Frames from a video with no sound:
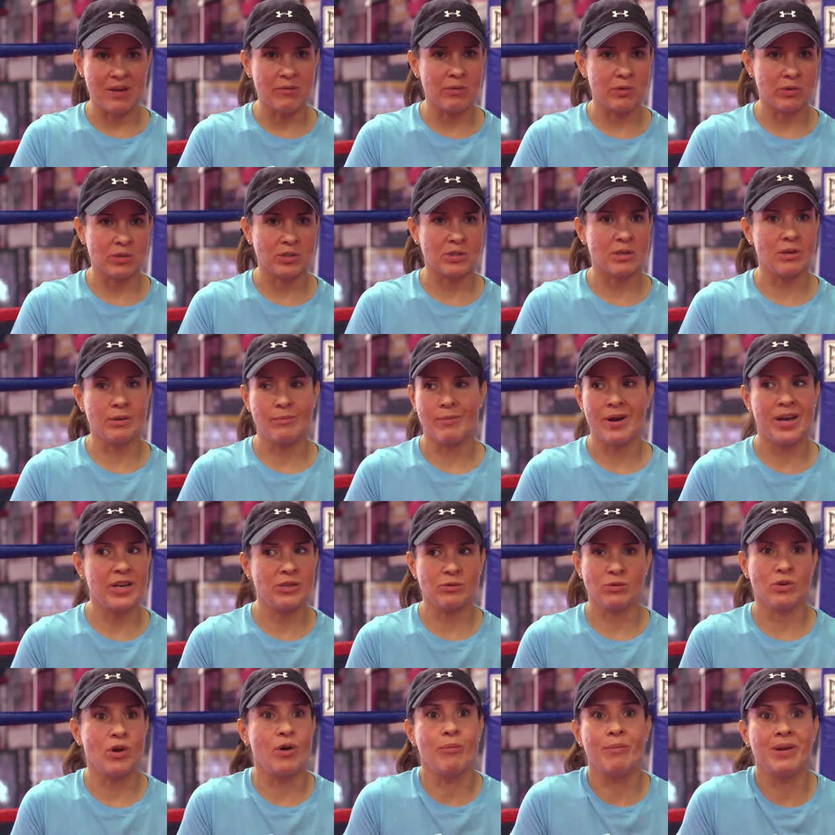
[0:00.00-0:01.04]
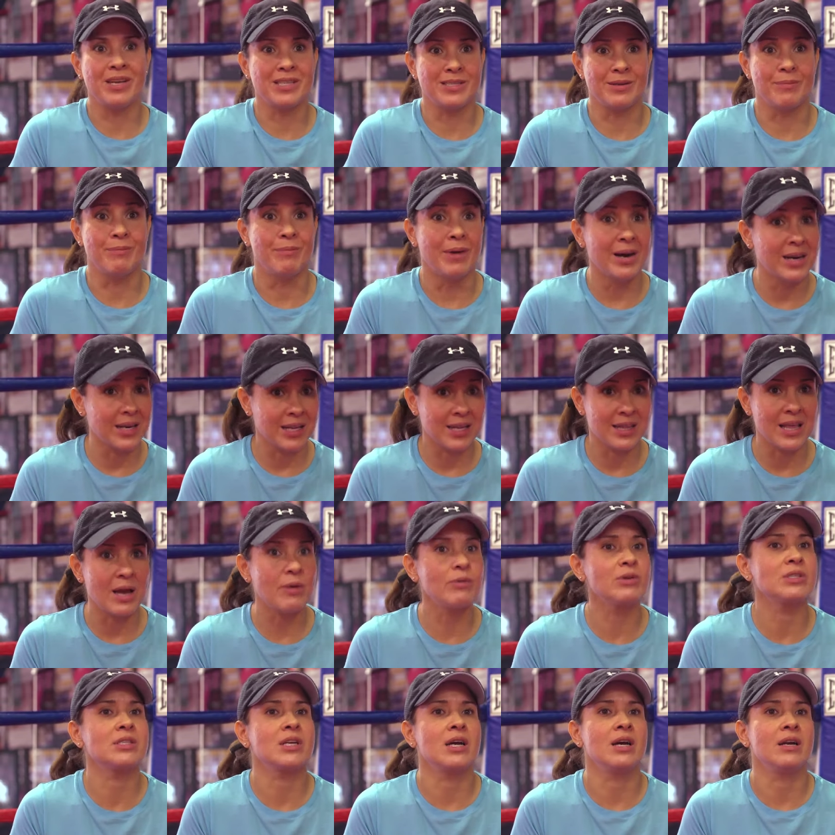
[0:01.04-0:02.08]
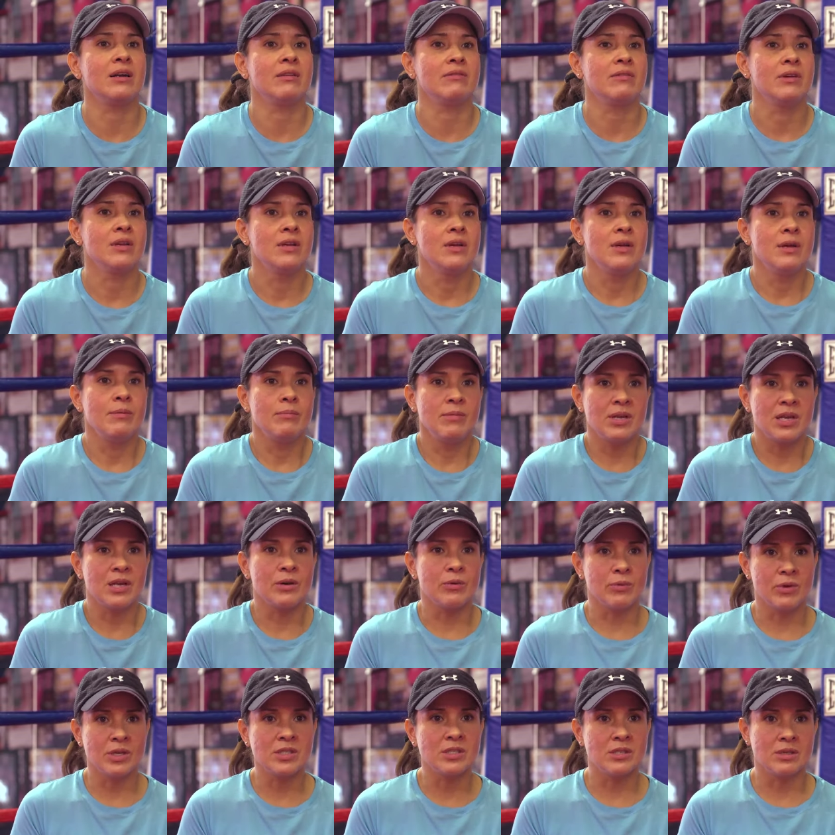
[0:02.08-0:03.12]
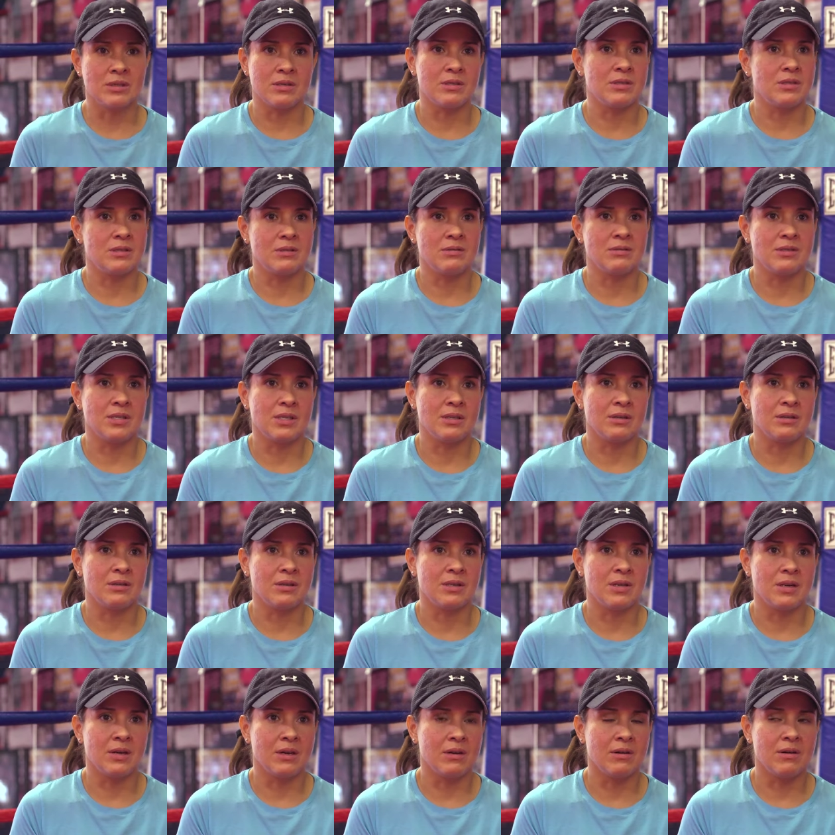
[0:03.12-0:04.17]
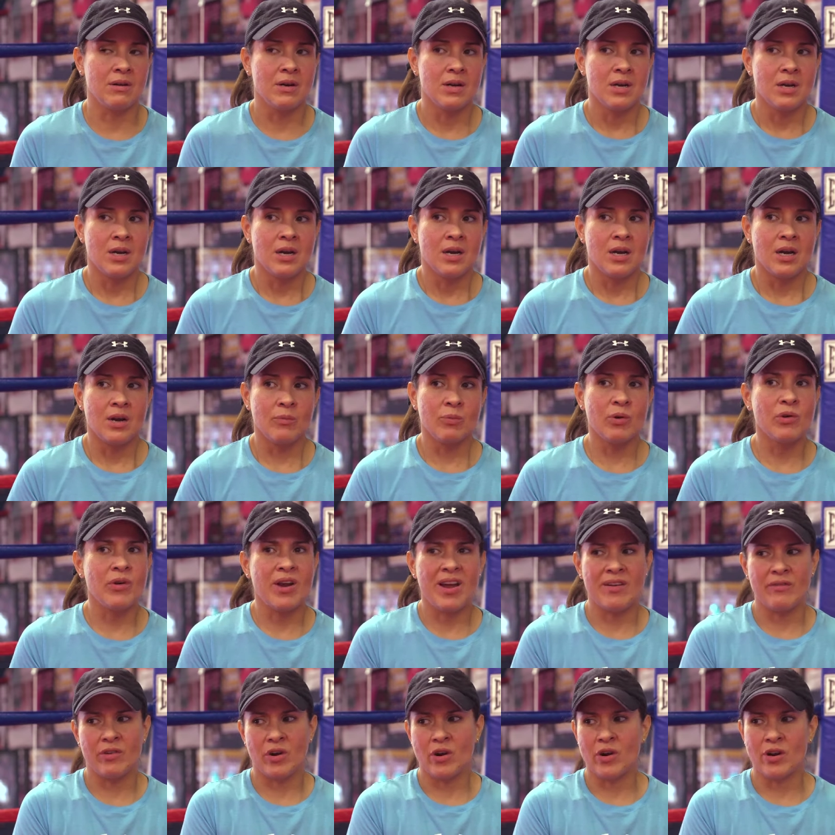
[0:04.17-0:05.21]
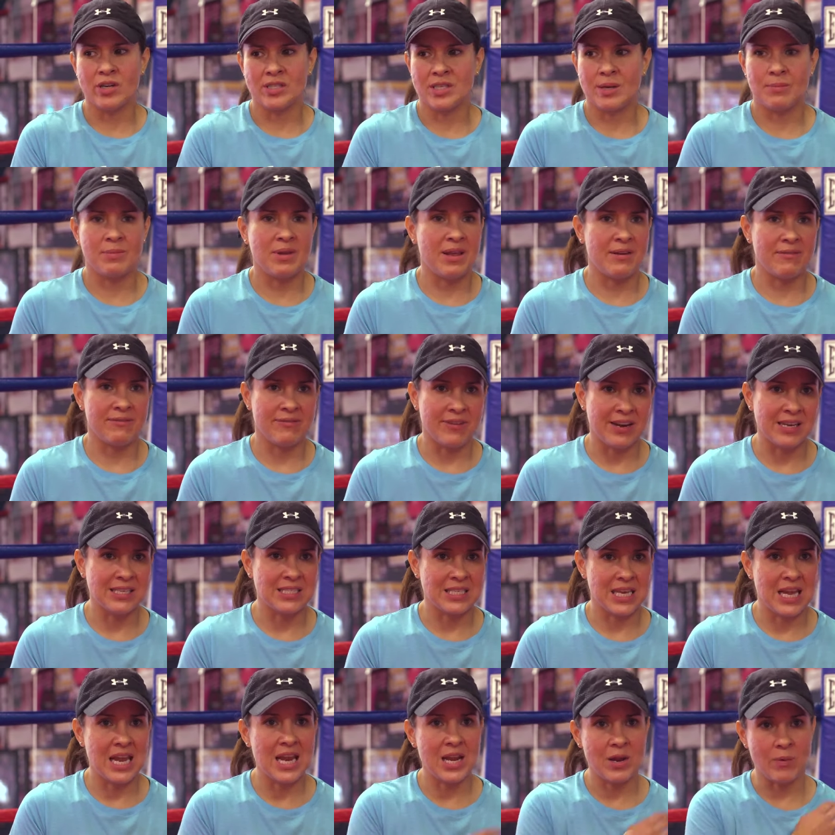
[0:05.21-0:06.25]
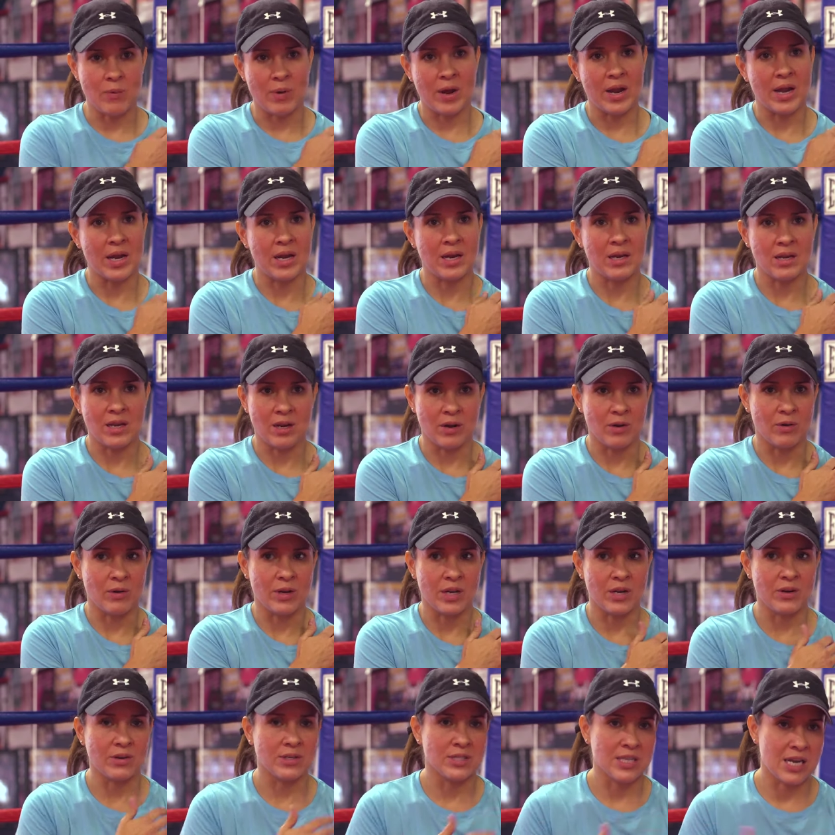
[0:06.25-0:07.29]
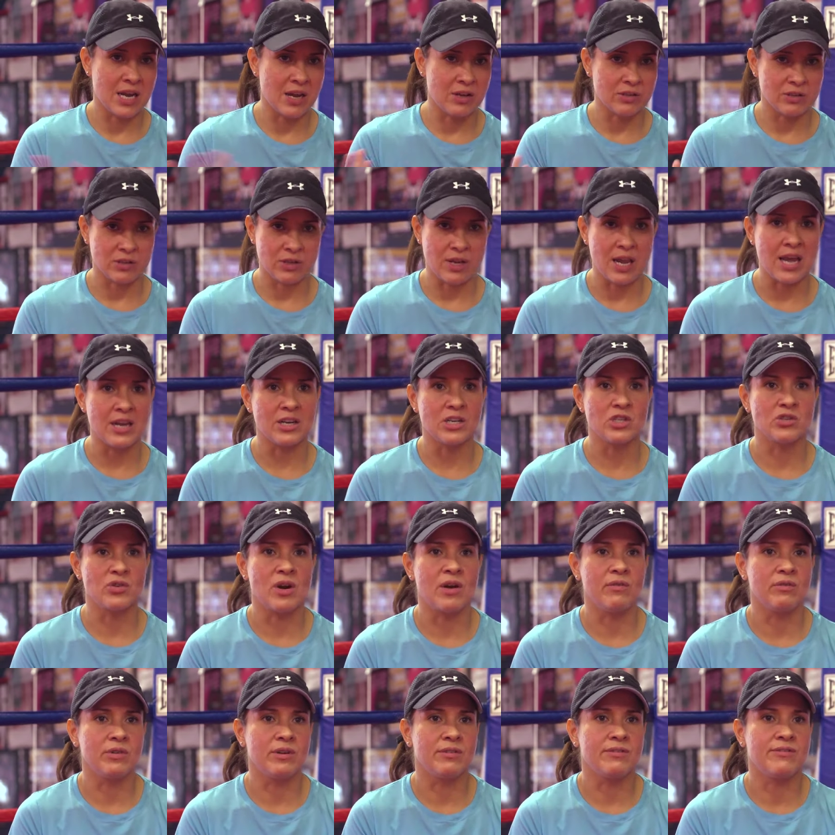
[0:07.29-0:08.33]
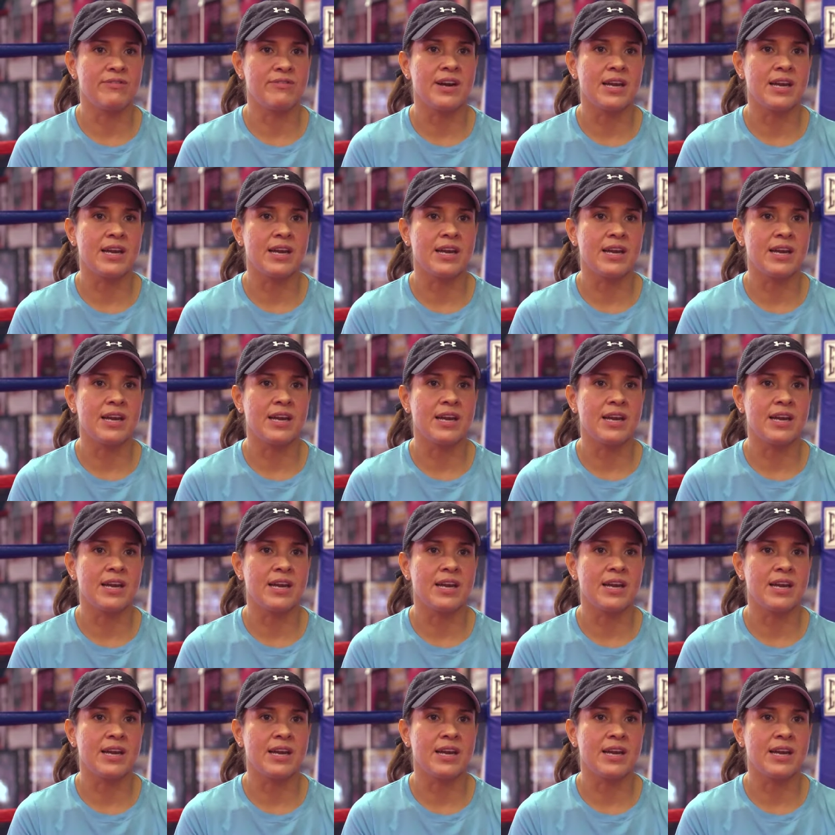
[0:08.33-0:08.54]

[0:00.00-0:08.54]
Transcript: level, so you might as well go make some money. That was kind of me and Richard's deal, you know. Mm-hmm. And we were having a hard time getting fights anyway, you know, here in town, so you had to travel to